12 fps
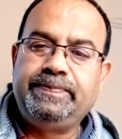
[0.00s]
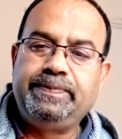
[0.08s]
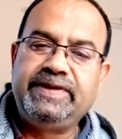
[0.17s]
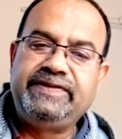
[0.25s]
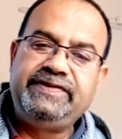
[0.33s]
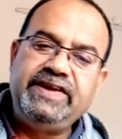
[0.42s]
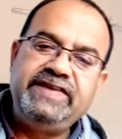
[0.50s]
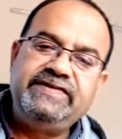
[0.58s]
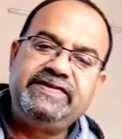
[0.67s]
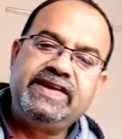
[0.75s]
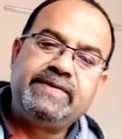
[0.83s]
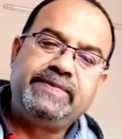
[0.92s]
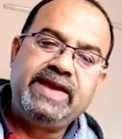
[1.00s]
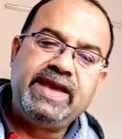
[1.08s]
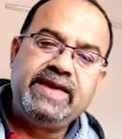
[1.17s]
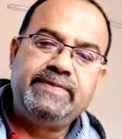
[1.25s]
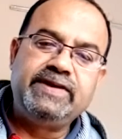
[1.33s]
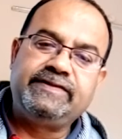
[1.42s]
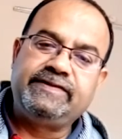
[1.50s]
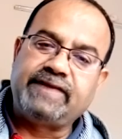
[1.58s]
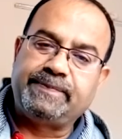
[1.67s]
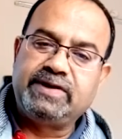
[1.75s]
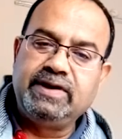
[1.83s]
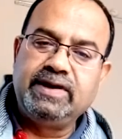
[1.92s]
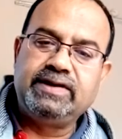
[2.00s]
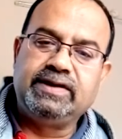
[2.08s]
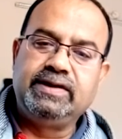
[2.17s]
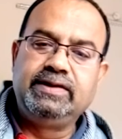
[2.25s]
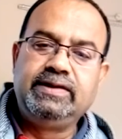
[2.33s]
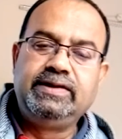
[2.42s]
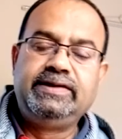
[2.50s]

may change their behavior subtlety,